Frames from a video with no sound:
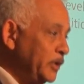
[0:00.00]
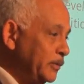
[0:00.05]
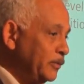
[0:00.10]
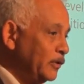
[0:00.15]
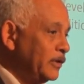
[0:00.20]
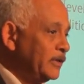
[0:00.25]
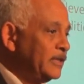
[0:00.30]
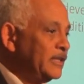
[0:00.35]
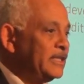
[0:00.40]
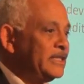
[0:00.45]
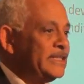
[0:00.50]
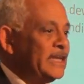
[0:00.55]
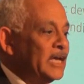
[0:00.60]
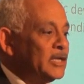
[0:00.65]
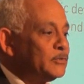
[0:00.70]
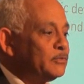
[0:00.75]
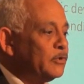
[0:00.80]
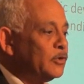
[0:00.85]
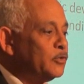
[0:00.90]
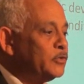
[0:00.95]
people in the
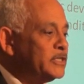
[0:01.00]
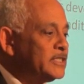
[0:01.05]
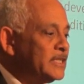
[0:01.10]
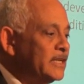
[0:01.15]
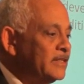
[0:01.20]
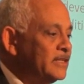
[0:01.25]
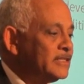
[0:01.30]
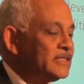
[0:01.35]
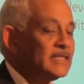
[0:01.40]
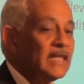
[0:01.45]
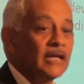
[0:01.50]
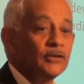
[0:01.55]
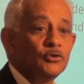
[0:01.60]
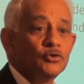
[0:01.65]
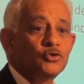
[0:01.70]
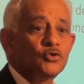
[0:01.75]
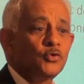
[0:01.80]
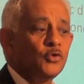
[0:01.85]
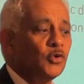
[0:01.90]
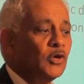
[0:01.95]
diaspora, we say the
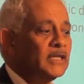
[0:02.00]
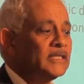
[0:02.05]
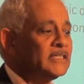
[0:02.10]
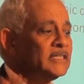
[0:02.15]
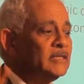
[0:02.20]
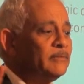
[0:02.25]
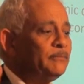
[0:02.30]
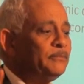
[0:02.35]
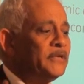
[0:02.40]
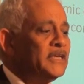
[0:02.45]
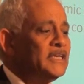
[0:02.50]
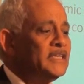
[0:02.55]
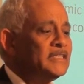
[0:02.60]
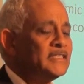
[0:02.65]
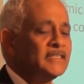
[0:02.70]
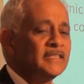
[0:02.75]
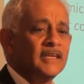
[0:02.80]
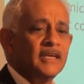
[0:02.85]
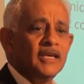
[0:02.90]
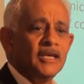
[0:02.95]
status quo until
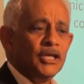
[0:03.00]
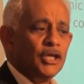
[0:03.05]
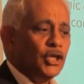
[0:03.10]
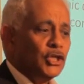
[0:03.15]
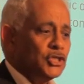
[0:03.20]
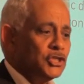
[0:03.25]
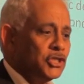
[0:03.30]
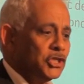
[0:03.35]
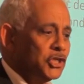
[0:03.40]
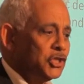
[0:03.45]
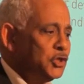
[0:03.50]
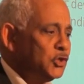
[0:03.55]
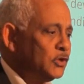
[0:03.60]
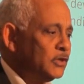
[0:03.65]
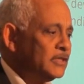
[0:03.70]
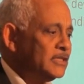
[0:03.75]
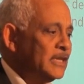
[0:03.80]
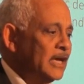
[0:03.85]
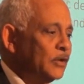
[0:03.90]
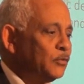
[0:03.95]
peace,
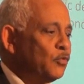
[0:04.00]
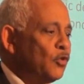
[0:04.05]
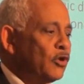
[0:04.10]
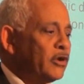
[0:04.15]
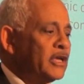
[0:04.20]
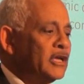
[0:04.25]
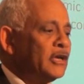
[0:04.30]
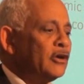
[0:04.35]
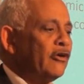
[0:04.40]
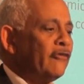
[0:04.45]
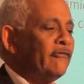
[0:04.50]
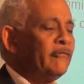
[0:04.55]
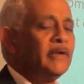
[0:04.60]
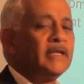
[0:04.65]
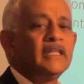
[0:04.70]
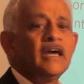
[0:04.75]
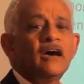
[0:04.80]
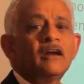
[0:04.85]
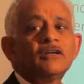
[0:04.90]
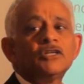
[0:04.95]
security and working
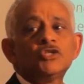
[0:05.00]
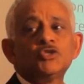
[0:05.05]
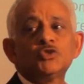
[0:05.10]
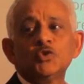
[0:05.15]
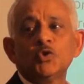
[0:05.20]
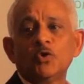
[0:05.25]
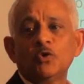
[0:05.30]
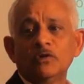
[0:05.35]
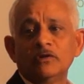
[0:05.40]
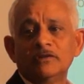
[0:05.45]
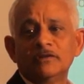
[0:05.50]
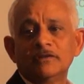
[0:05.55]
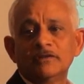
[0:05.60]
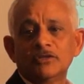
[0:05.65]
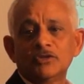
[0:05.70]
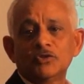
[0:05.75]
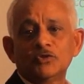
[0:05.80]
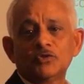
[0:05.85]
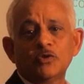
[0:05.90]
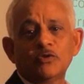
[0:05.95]
government are restored.
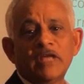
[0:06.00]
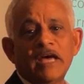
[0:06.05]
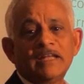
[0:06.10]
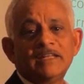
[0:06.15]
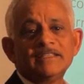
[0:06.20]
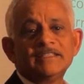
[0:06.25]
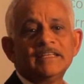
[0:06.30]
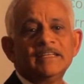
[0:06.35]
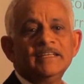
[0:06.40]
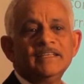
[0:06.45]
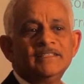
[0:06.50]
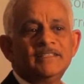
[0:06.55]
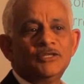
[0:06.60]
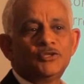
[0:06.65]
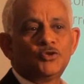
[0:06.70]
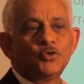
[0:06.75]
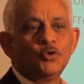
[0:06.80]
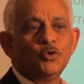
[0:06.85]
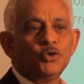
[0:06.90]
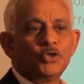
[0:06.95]
So that is an
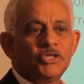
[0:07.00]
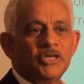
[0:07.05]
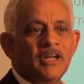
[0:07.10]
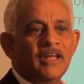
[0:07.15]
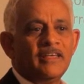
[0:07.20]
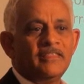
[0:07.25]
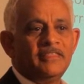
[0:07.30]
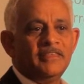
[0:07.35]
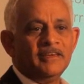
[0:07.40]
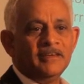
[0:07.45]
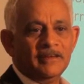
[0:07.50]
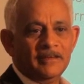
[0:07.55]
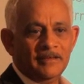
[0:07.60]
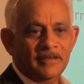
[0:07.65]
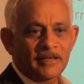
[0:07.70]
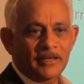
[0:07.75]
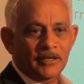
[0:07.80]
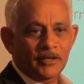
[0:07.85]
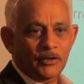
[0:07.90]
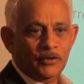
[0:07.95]
easy solution, I think,
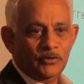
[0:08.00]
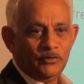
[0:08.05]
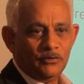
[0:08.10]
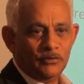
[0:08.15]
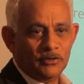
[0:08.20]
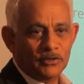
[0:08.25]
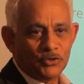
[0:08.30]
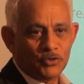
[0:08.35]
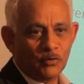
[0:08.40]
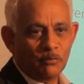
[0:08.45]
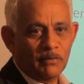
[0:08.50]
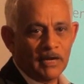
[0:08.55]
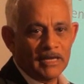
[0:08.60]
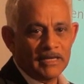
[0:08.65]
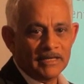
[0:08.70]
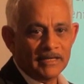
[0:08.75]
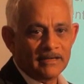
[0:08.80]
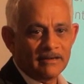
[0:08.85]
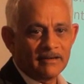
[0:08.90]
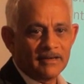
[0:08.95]
to the
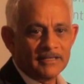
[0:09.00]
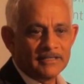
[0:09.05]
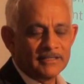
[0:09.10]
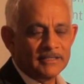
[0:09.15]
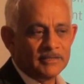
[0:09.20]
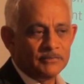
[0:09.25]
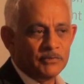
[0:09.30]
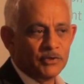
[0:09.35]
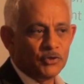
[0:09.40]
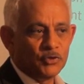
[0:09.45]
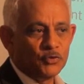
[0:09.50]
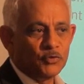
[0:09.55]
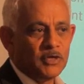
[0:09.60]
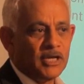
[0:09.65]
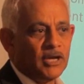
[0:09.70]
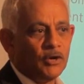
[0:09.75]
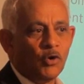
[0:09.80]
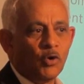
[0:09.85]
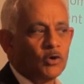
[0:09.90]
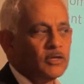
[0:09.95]
Somali crisis, because
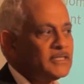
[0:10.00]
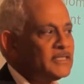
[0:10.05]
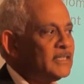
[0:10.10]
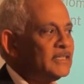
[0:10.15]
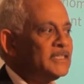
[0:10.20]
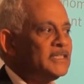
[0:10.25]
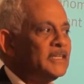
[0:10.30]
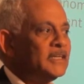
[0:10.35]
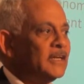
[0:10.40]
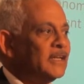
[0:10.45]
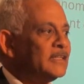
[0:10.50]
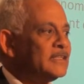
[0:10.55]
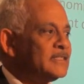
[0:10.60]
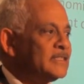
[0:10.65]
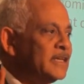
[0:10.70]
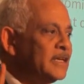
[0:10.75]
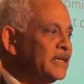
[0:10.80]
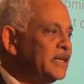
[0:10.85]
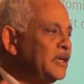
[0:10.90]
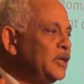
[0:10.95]
we can all sit here and
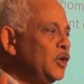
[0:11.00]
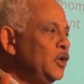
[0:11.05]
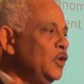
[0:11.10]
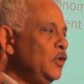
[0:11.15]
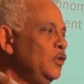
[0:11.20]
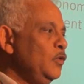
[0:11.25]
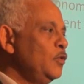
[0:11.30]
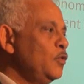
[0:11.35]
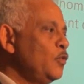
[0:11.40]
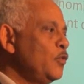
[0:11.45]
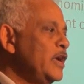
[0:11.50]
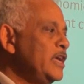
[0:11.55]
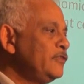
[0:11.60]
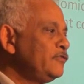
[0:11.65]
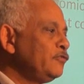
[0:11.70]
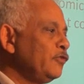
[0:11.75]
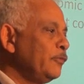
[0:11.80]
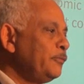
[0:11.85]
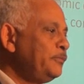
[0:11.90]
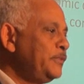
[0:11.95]
say, we'll
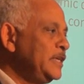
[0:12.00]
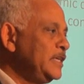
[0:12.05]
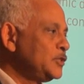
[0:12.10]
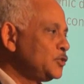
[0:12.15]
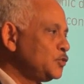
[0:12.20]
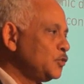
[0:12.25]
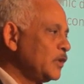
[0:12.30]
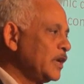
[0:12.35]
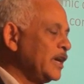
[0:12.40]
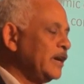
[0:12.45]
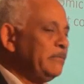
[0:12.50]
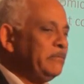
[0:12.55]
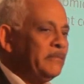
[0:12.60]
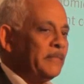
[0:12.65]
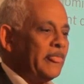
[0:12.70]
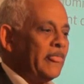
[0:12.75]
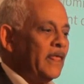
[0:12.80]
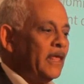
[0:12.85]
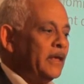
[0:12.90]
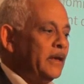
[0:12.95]
wait for peace to come.